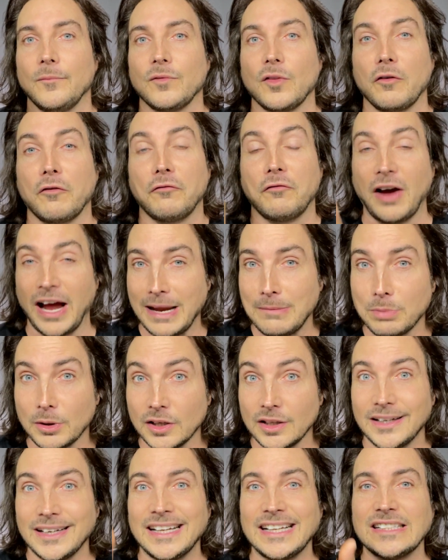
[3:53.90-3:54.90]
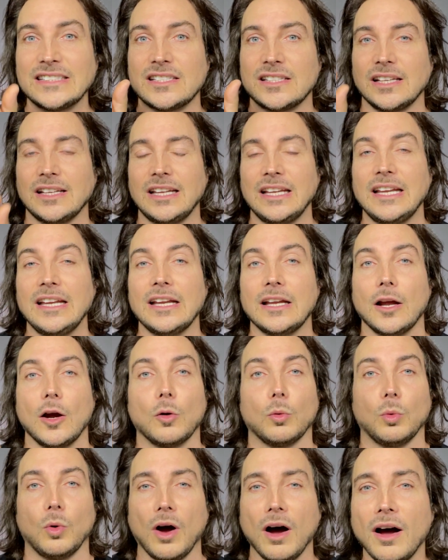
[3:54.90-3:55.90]
Fiber is the key.
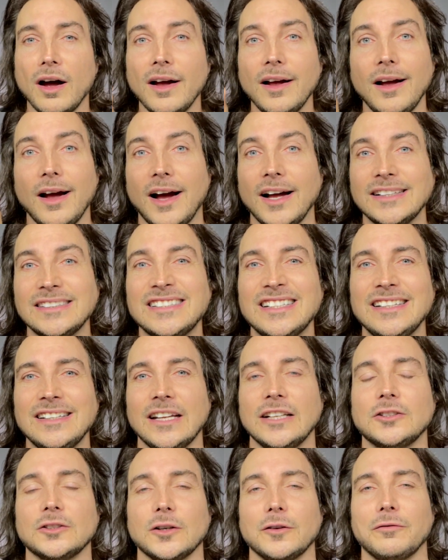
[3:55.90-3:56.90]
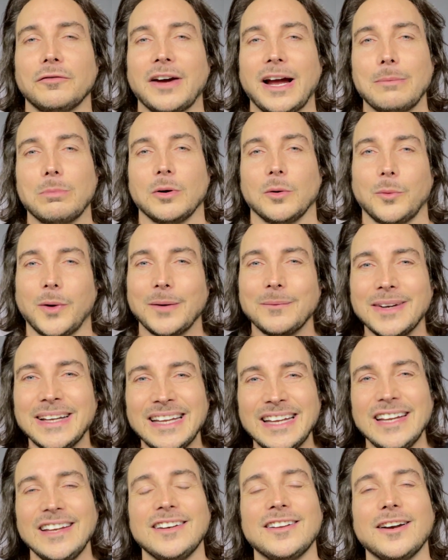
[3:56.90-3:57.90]
Raw, undenatured fiber. When we
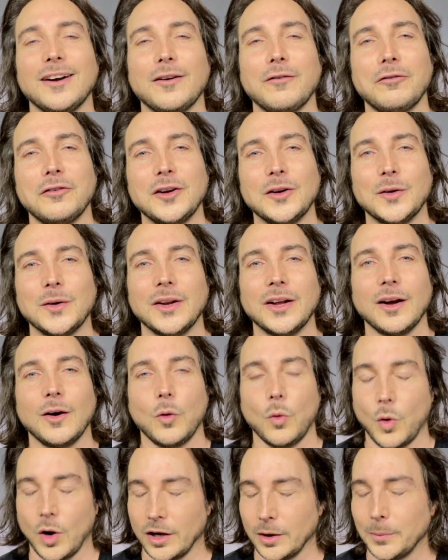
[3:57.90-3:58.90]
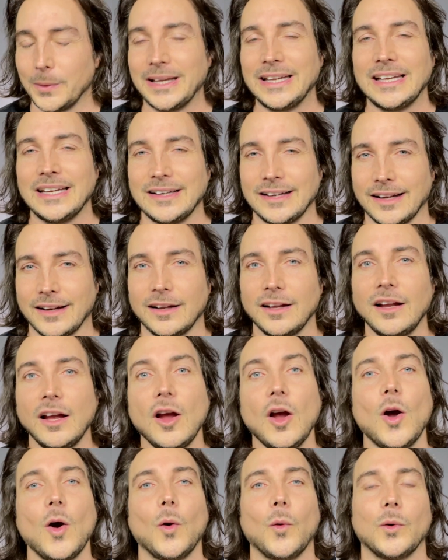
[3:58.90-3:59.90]
eat cooked food, what are we eating?
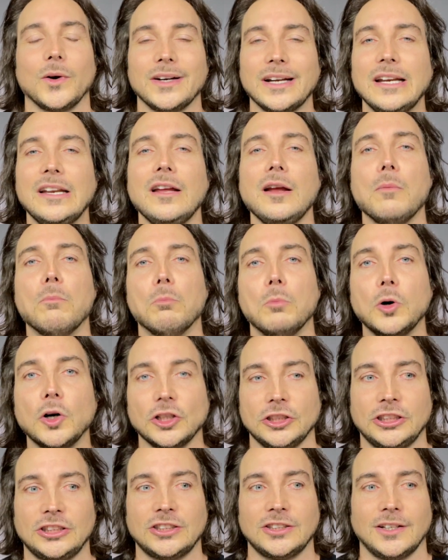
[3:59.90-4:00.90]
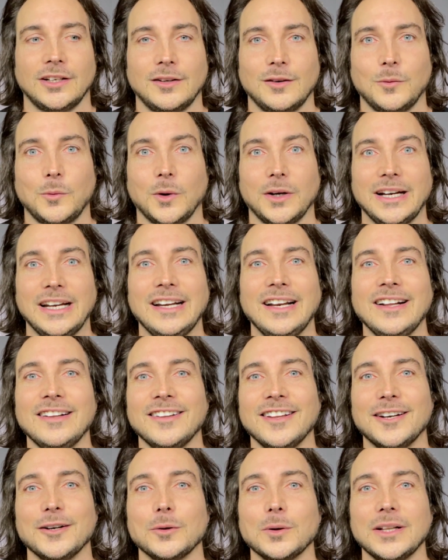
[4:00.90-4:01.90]
We're eating mush. We're
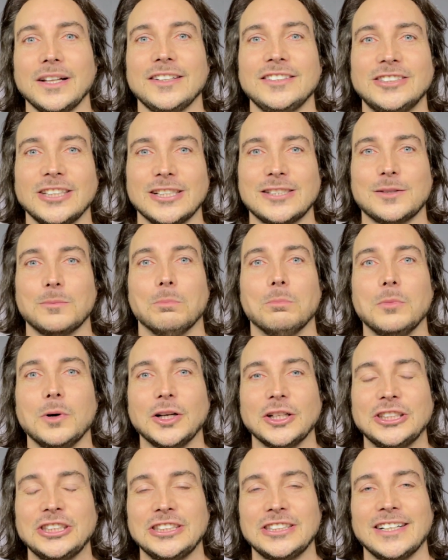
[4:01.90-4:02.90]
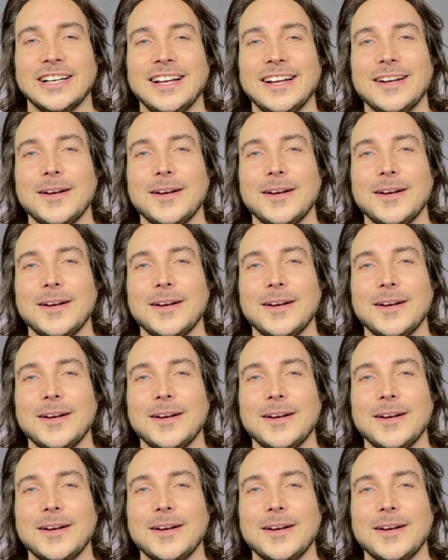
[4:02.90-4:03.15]
eating literal just mush.